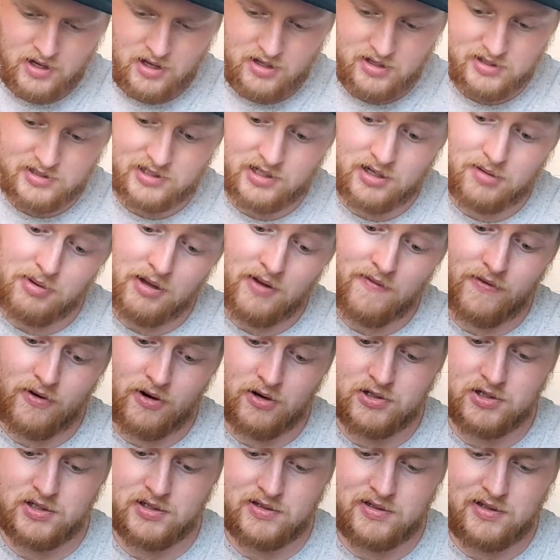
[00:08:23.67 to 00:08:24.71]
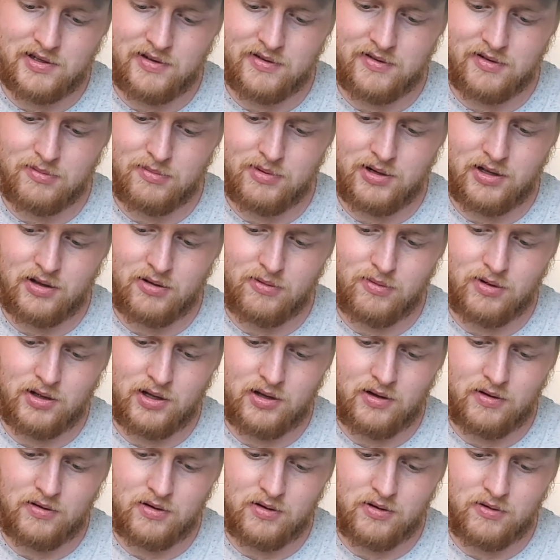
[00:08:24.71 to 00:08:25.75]
going to be a virgin Caesar, by the way.
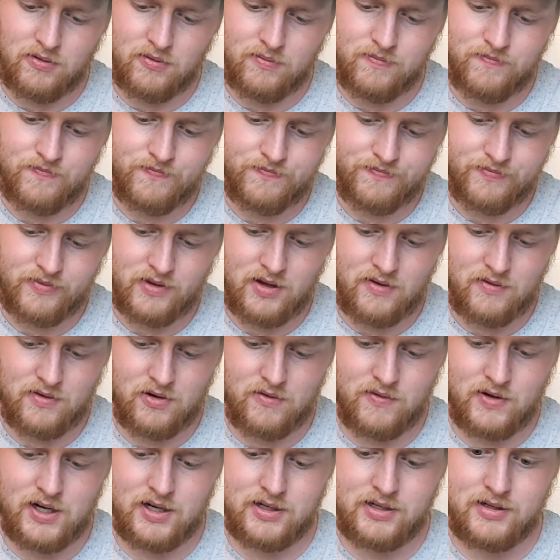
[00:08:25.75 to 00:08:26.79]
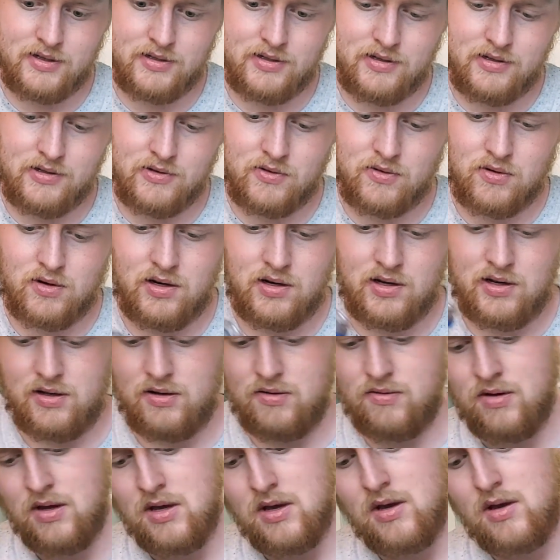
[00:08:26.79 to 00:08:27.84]
No, I have no vodka in the house right now.
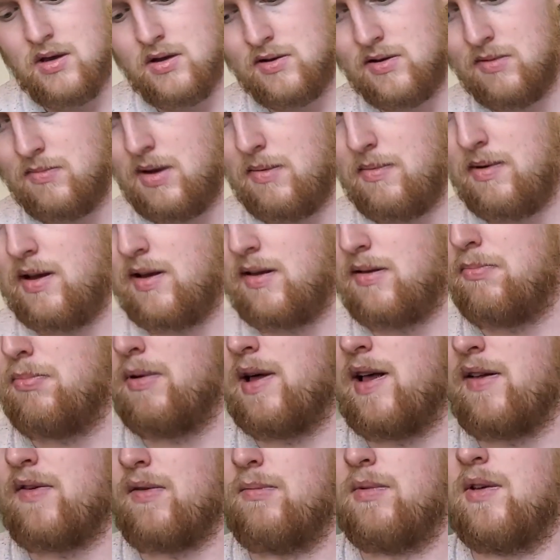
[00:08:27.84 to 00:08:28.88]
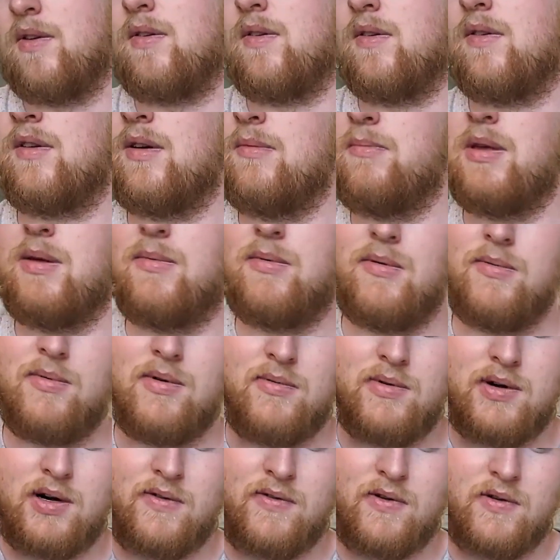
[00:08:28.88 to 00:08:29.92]
So maybe that's blasphemous to some people, but
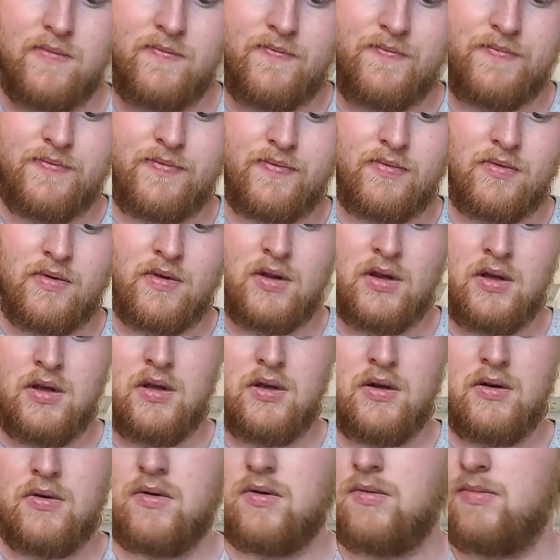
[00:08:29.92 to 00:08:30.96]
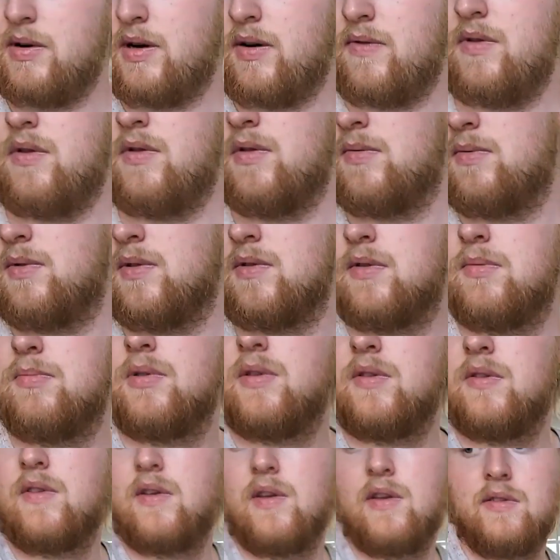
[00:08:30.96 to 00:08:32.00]
whatever. Or whatever you're supposed to put in
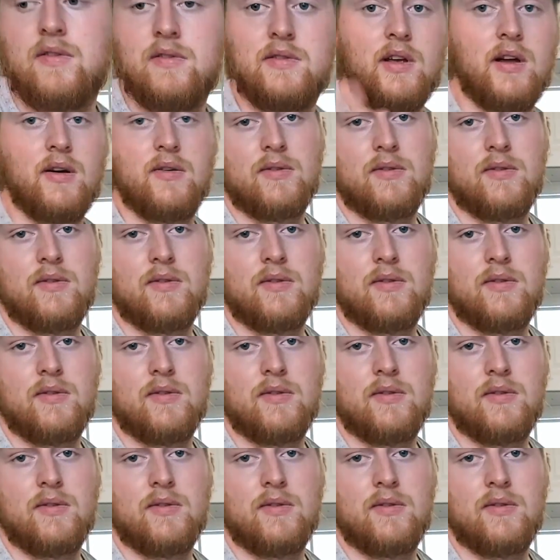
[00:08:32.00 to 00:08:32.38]
Caesars, I just put